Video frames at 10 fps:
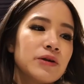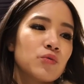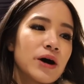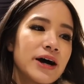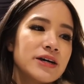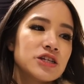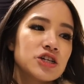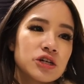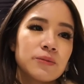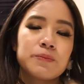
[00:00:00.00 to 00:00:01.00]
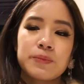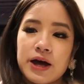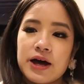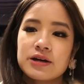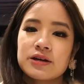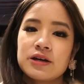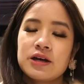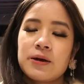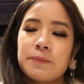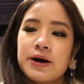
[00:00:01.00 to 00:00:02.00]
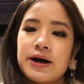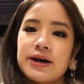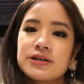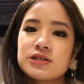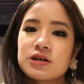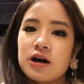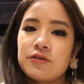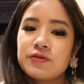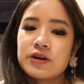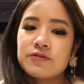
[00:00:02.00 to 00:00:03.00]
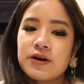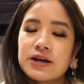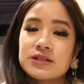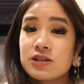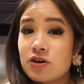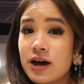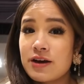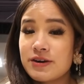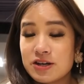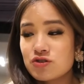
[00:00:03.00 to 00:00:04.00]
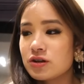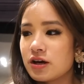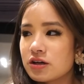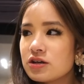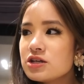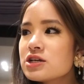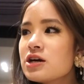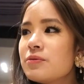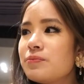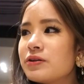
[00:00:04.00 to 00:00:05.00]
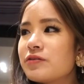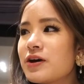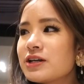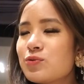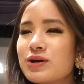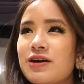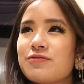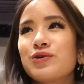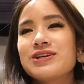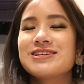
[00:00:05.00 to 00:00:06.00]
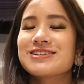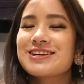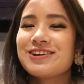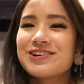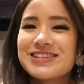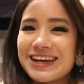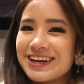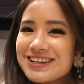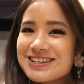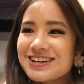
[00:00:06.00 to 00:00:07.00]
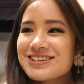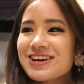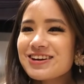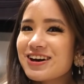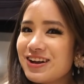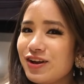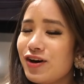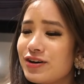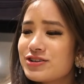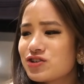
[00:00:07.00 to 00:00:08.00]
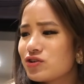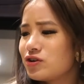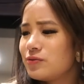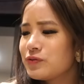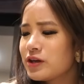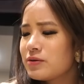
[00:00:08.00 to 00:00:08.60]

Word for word: been wise to ship back my stuff if I did not have extra luggage, but the fact that we have forty-six kilos each, that's like a lot, so